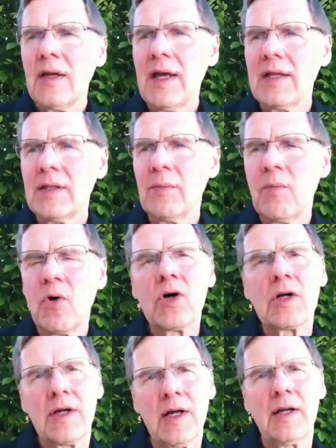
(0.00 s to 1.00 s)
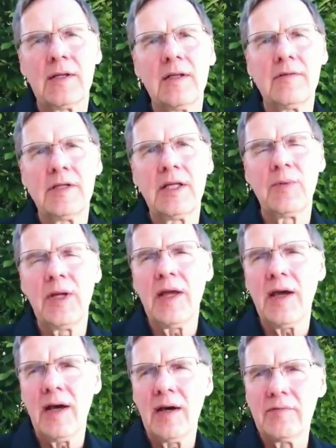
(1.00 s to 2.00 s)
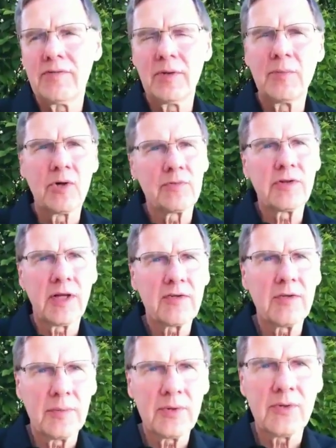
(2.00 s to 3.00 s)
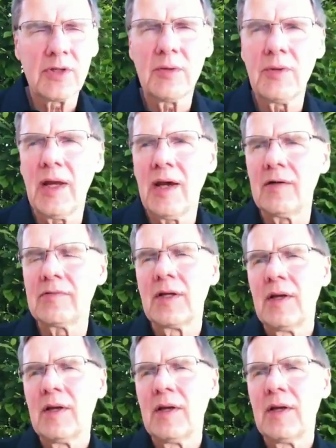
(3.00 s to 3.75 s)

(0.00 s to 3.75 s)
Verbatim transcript: And the more connectivity we have, the more flexibility we have,